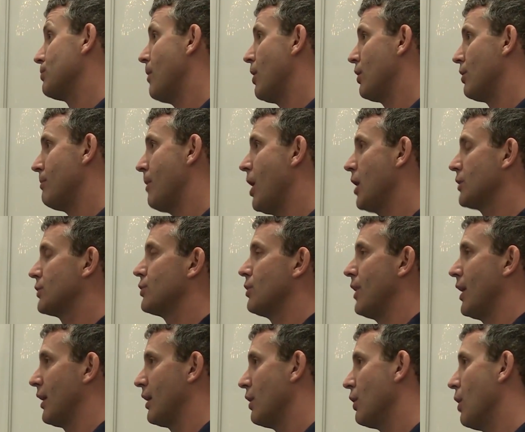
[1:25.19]
also says the
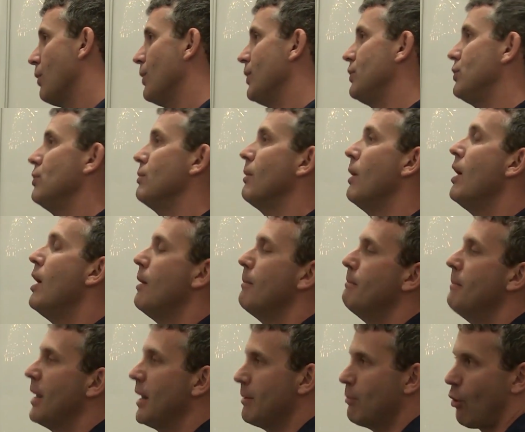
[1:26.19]
IFD 440
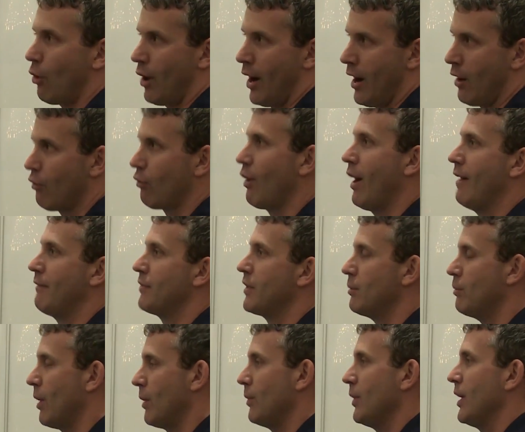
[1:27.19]
provides the
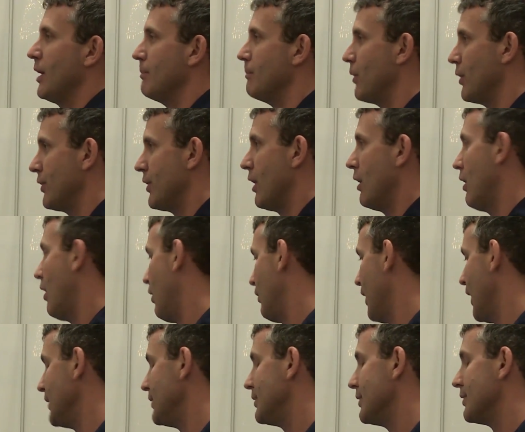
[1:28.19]
easiest way to
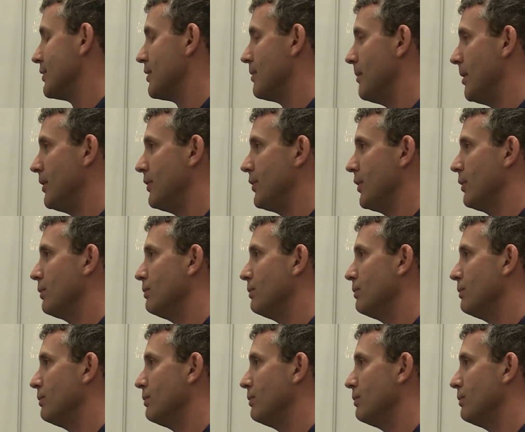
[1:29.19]
upgrade to WAAS,